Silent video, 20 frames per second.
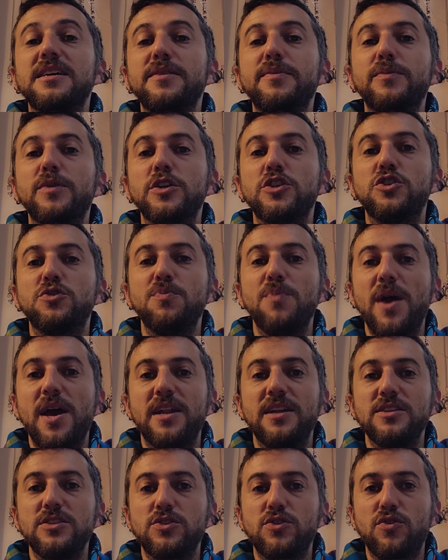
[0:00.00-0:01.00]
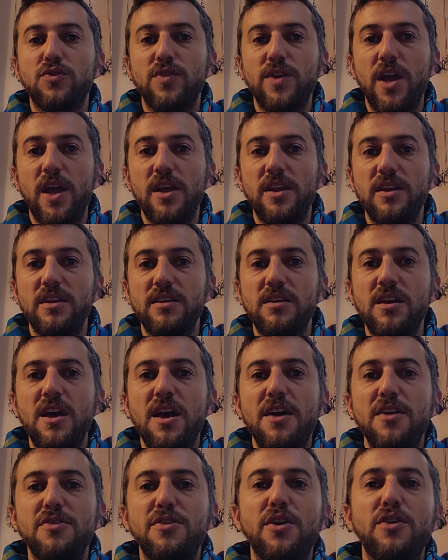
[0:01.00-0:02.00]
image, man is created.
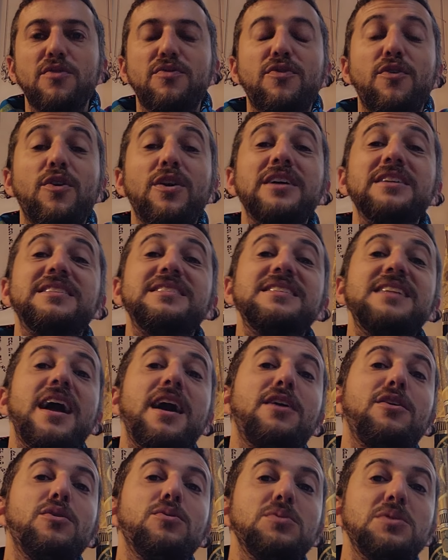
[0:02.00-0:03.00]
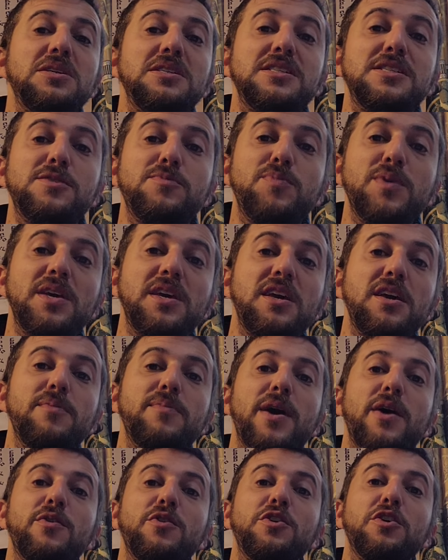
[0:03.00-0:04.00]
Therefore, it's not only speaking
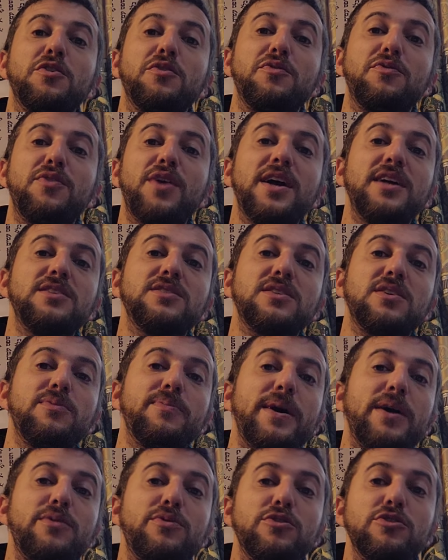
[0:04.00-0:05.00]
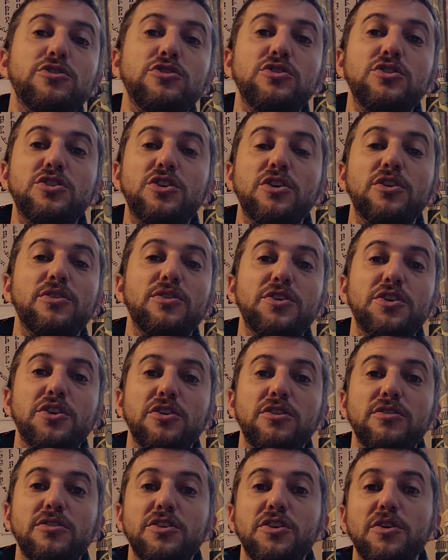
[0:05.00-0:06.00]
about your friends, about
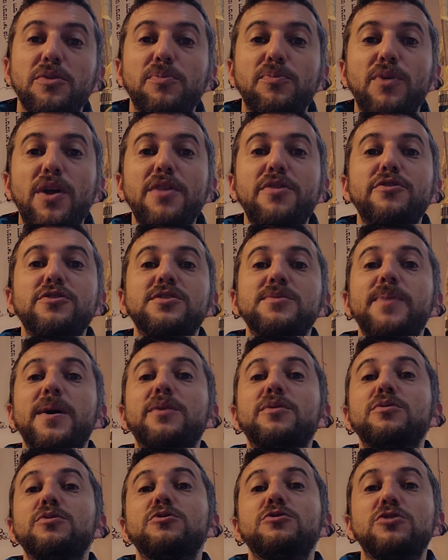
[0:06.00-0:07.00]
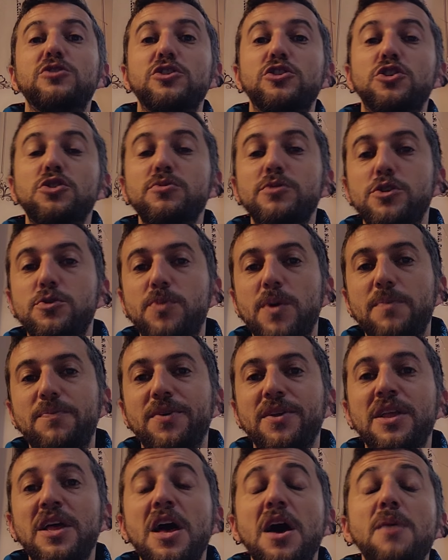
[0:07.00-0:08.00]
your brothers, about the Jewish
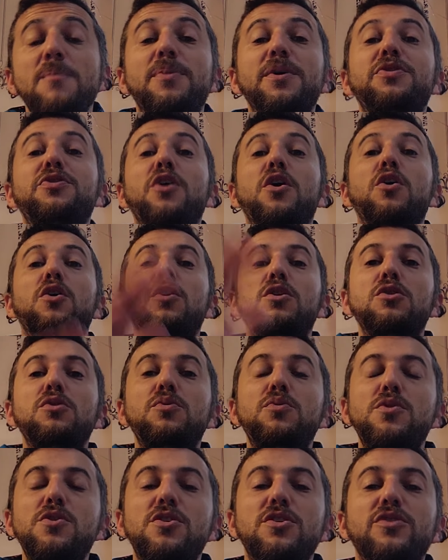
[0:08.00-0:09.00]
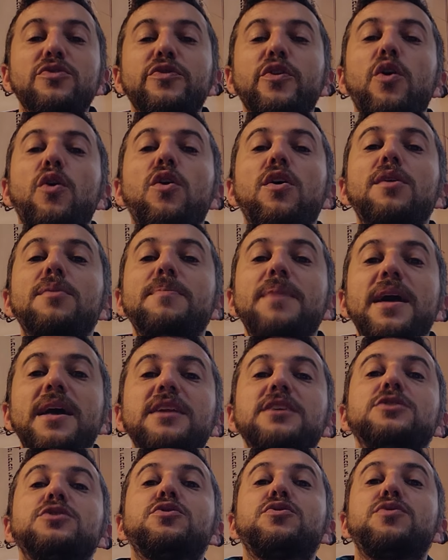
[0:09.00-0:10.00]
people, but the whole world. All man
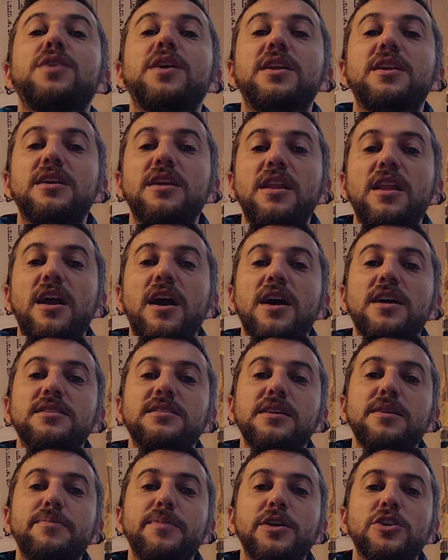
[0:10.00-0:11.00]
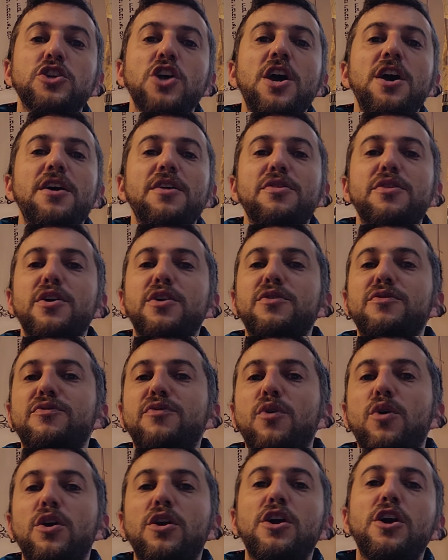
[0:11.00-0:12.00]
is created in God's image.
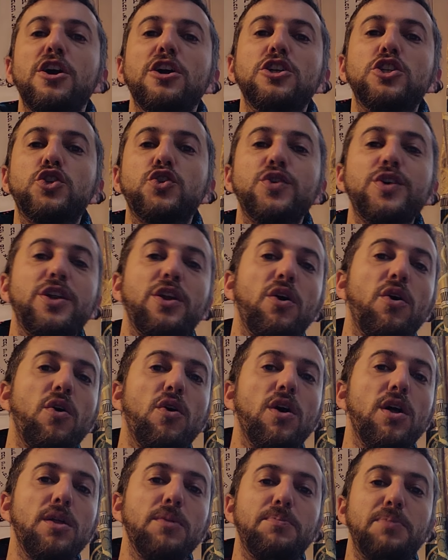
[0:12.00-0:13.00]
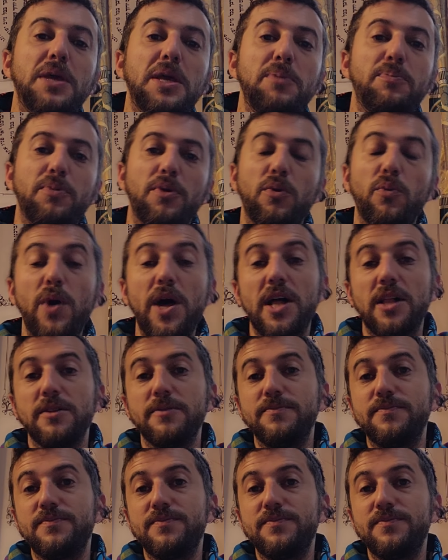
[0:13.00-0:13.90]
Therefore, treat all people well.